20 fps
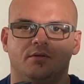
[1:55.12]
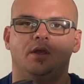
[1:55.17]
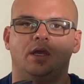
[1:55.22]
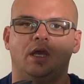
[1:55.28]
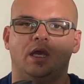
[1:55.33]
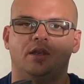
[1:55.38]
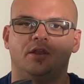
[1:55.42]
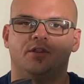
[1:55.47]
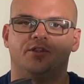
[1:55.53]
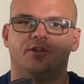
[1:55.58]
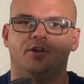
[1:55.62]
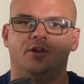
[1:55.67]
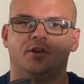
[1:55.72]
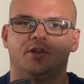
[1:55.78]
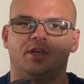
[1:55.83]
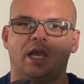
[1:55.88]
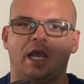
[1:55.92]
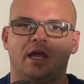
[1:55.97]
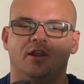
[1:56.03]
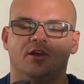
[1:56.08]
And the third
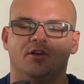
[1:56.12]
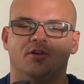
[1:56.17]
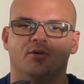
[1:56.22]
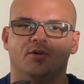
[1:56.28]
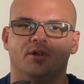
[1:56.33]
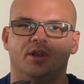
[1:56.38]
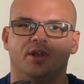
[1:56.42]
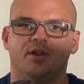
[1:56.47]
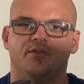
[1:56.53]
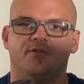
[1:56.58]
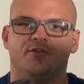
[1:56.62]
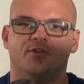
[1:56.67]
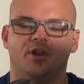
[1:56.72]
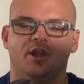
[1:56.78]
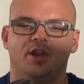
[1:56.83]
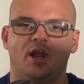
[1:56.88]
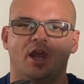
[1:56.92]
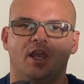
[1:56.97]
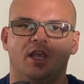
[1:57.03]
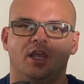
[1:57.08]
category for
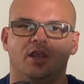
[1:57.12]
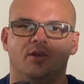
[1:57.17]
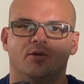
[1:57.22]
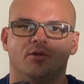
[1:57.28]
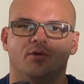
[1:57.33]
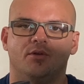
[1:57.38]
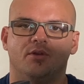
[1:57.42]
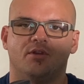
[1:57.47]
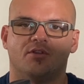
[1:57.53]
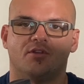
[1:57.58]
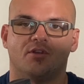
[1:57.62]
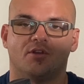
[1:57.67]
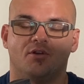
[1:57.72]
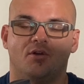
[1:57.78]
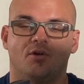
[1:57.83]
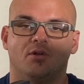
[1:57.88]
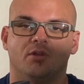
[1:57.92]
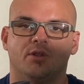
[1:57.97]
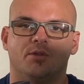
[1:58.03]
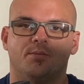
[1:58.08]
NI Hero is the
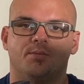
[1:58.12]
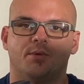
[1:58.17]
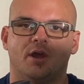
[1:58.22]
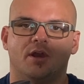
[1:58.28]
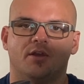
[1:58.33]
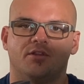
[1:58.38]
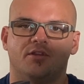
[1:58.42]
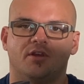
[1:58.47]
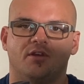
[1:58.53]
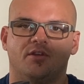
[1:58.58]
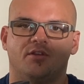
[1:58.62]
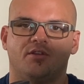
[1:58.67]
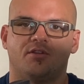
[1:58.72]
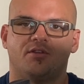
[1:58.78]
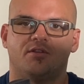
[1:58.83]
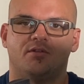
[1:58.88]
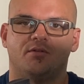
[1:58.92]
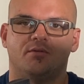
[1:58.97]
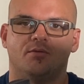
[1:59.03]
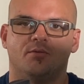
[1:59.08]
goal of the
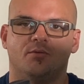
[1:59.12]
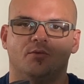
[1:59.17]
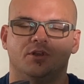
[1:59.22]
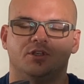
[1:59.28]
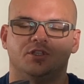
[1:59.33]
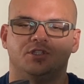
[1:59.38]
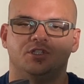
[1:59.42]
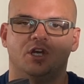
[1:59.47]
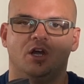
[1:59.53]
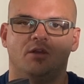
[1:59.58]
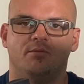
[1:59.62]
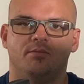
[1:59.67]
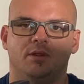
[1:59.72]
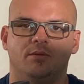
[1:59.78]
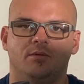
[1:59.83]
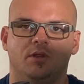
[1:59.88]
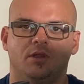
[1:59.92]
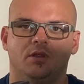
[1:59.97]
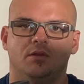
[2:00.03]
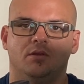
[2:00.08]
process, which John
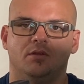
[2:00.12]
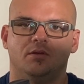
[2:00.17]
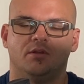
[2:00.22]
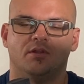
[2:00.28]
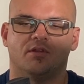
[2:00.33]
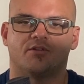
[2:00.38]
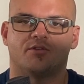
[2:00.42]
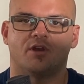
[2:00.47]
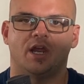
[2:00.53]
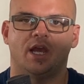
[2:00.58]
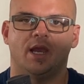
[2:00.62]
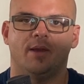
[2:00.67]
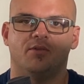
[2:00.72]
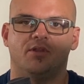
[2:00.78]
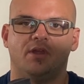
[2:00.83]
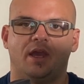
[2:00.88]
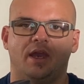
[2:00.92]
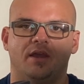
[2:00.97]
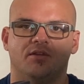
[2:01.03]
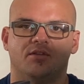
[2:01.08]
Beebe describes
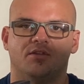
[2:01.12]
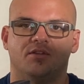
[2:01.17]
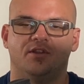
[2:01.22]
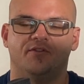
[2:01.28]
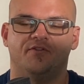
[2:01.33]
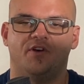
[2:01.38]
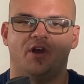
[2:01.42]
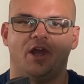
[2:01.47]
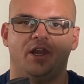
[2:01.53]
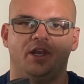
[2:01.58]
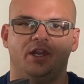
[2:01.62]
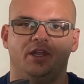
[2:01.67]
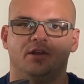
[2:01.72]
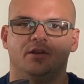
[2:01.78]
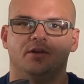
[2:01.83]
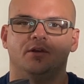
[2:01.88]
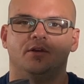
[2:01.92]
as divining.